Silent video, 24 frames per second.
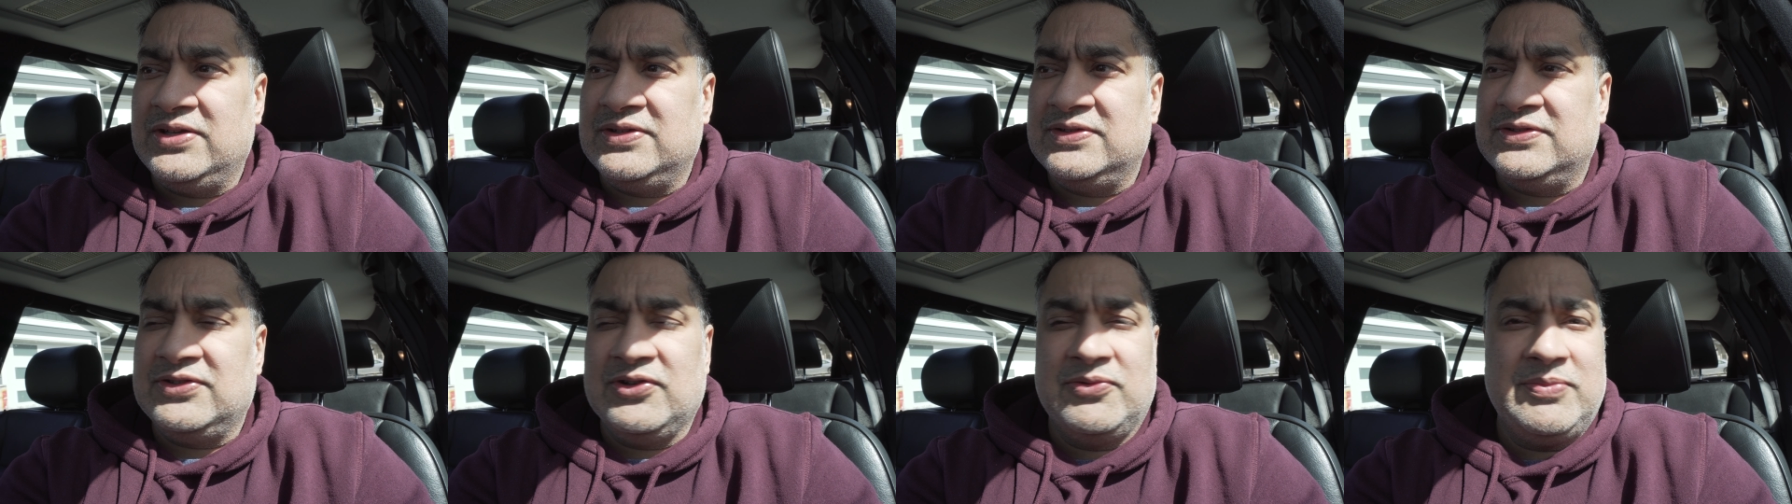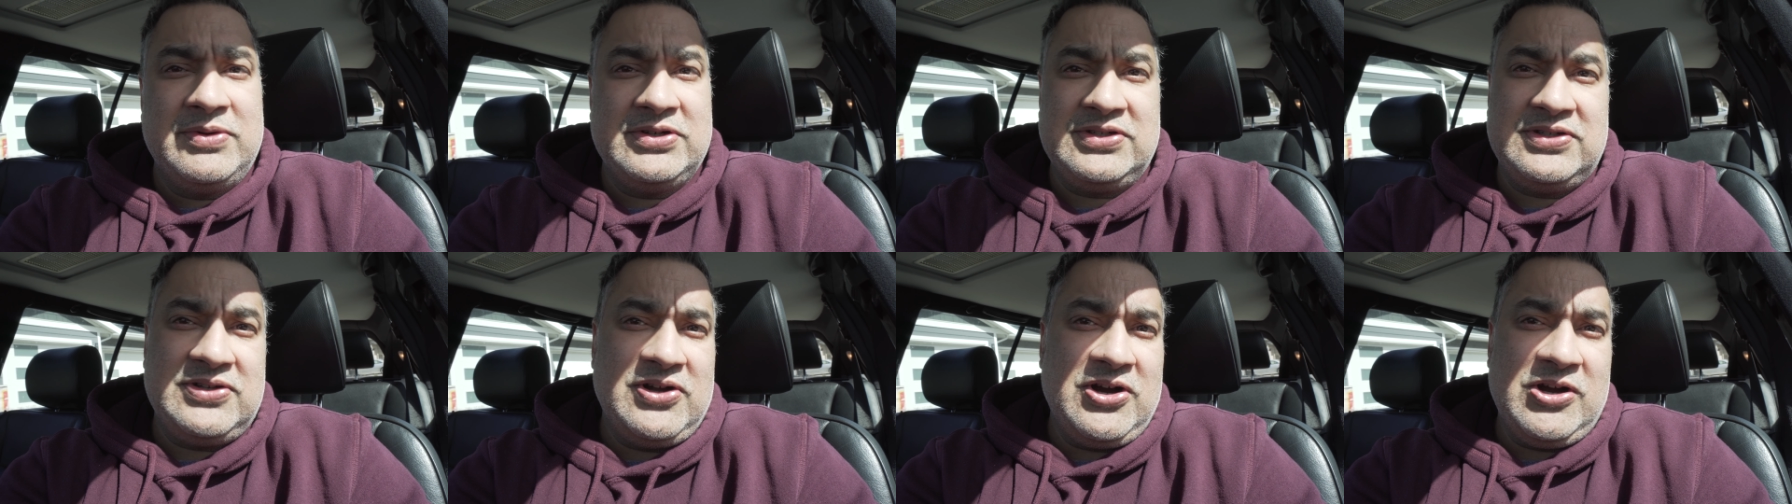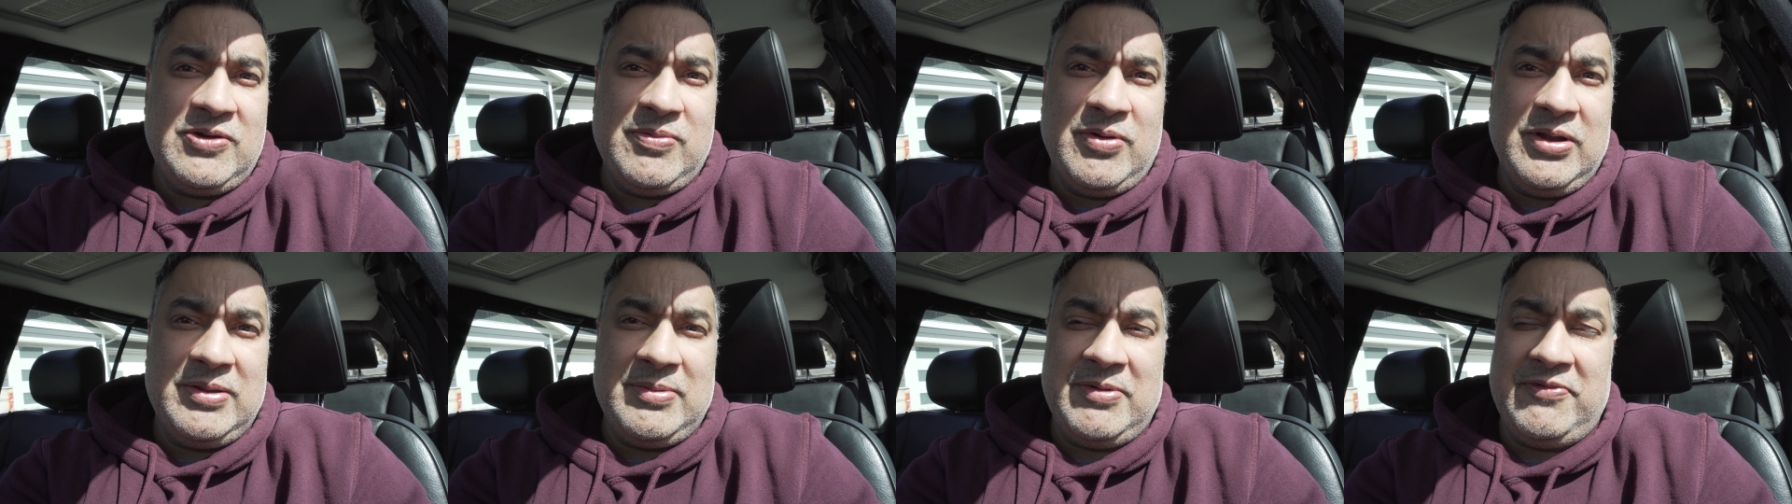so much to
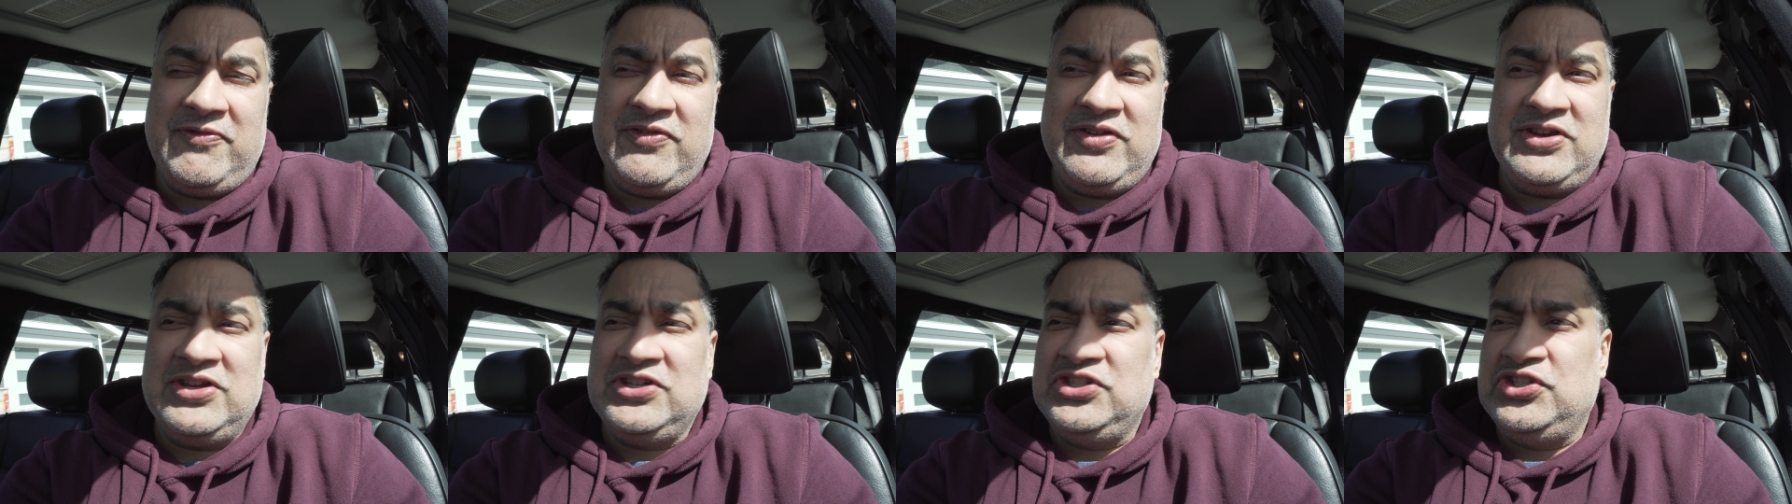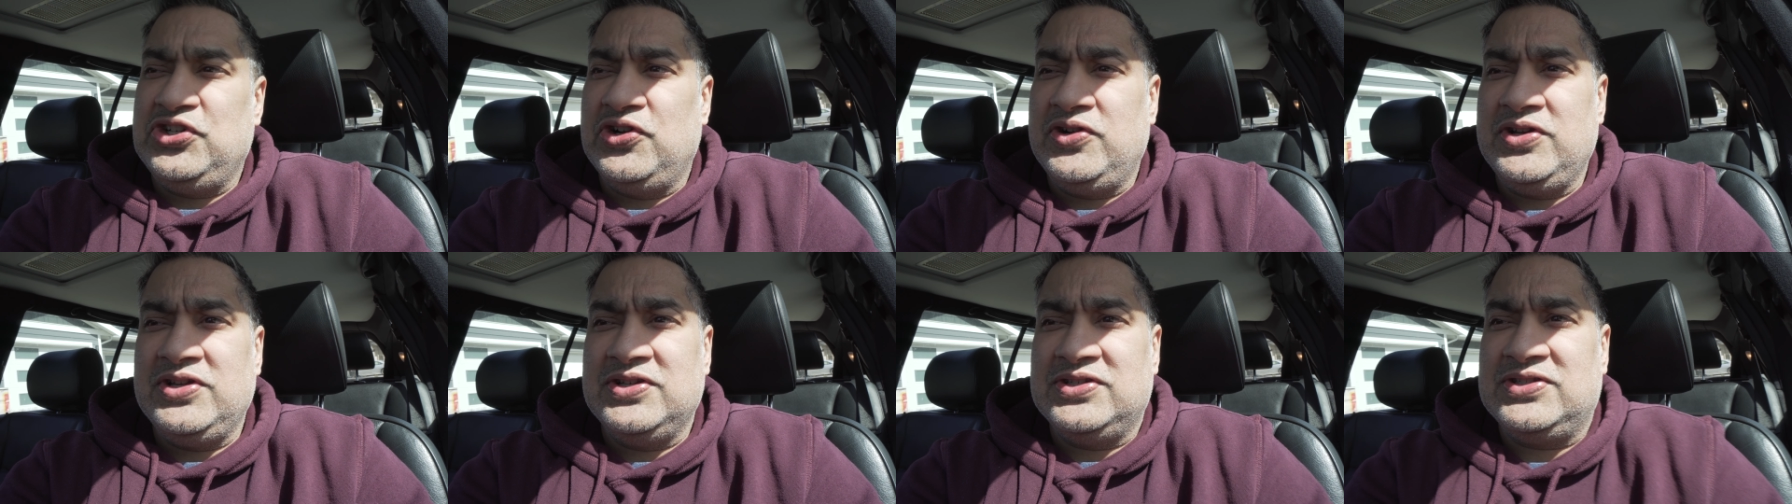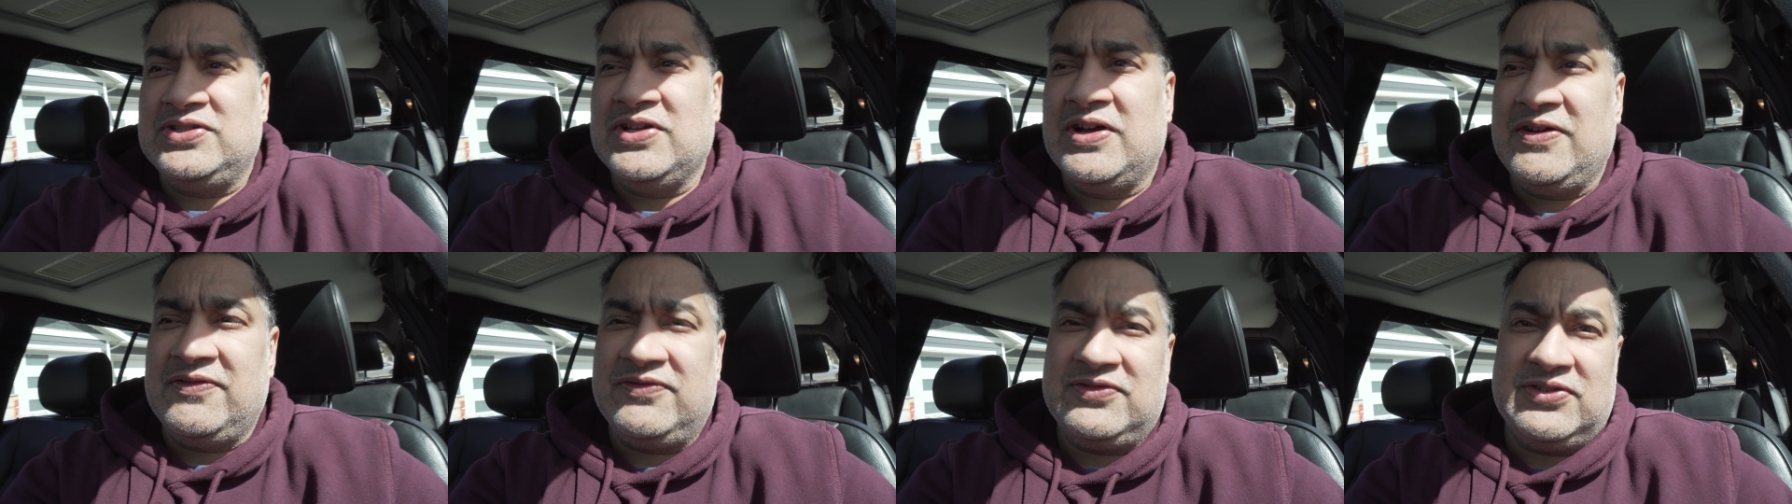talk about on my fitness journey and
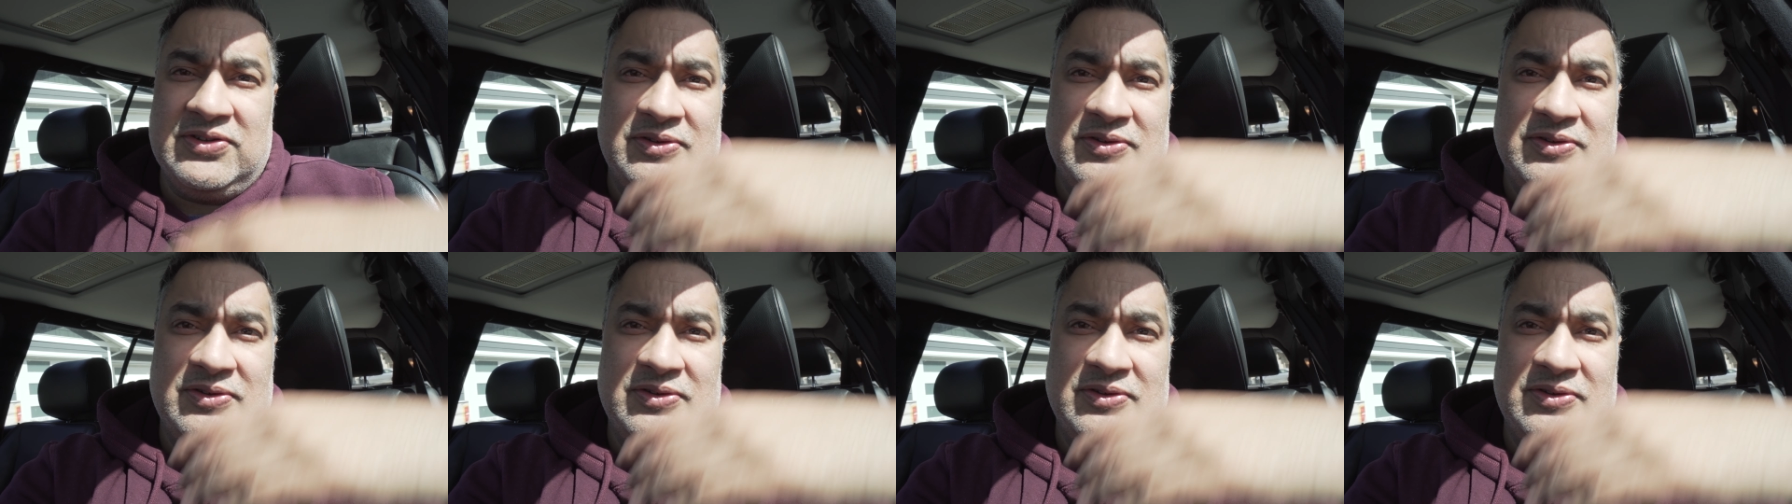stuff.